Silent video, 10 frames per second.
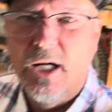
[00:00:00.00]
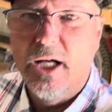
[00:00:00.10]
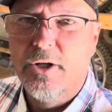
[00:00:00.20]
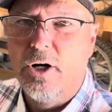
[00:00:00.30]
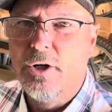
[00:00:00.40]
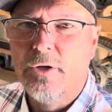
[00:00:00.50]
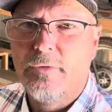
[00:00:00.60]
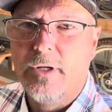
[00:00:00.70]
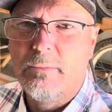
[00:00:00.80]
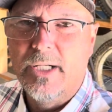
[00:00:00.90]
There are no
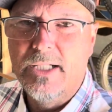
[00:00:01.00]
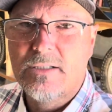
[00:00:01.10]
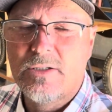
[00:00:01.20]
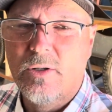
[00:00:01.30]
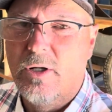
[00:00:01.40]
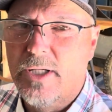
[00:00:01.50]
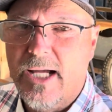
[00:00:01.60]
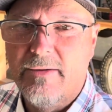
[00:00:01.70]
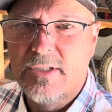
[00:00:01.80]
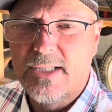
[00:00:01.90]
front brakes, so all you
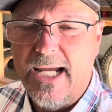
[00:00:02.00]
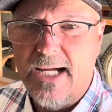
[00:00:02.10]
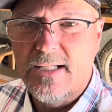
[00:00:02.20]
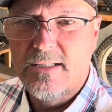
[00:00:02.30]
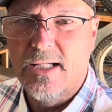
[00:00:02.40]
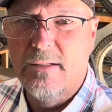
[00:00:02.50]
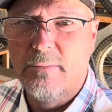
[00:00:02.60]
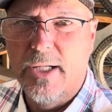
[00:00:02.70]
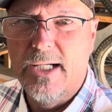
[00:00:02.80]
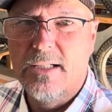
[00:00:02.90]
have is gas and
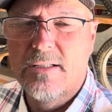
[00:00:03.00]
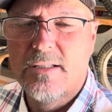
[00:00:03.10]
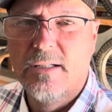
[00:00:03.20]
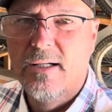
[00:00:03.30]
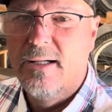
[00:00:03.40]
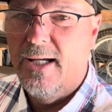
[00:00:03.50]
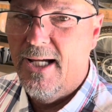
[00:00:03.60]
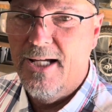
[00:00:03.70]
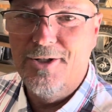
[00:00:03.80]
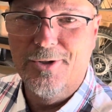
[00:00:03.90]
brakes,
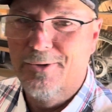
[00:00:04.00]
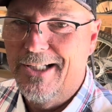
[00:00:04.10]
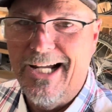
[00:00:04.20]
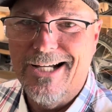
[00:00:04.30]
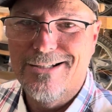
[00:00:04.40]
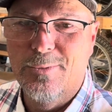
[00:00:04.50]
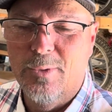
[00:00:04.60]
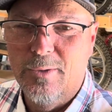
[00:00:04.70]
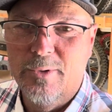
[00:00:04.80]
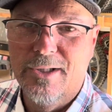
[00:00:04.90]
and you're only gassing
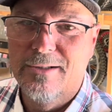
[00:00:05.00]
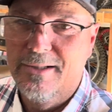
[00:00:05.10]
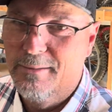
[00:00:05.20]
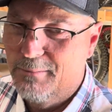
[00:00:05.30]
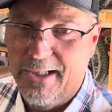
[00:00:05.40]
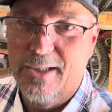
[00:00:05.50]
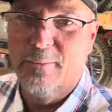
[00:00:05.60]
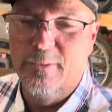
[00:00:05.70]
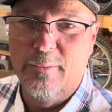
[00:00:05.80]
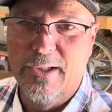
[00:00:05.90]
one wheel and braking
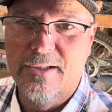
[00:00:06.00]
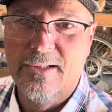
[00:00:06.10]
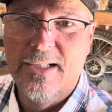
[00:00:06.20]
one wheel.